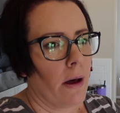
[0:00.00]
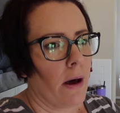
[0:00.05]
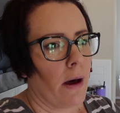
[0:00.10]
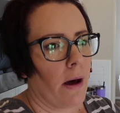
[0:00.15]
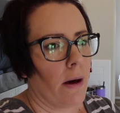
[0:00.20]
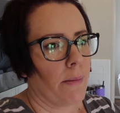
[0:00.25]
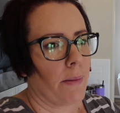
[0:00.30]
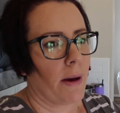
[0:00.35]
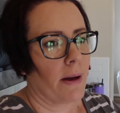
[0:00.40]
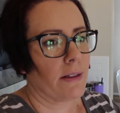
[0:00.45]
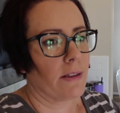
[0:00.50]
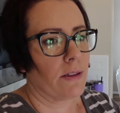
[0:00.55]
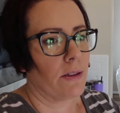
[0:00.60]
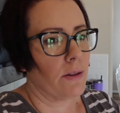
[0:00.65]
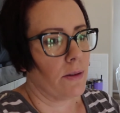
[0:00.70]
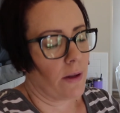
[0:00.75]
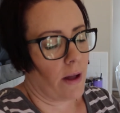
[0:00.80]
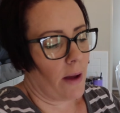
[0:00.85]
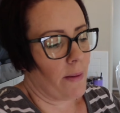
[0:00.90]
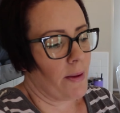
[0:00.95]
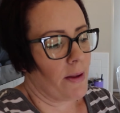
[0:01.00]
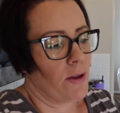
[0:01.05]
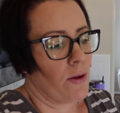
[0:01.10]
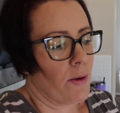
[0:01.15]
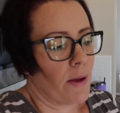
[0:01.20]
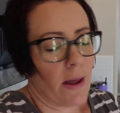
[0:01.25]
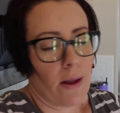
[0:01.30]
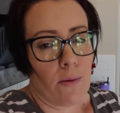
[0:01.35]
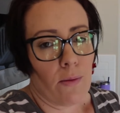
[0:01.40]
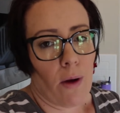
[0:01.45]
I mean, you
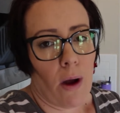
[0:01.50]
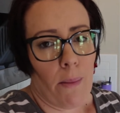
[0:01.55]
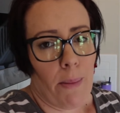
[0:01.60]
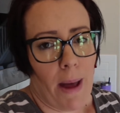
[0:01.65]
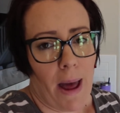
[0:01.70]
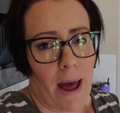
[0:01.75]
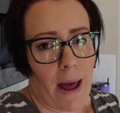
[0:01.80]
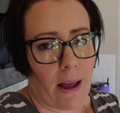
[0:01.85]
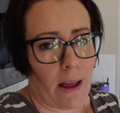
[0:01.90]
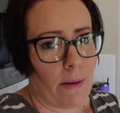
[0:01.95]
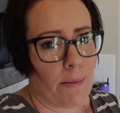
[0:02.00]
can raw pack.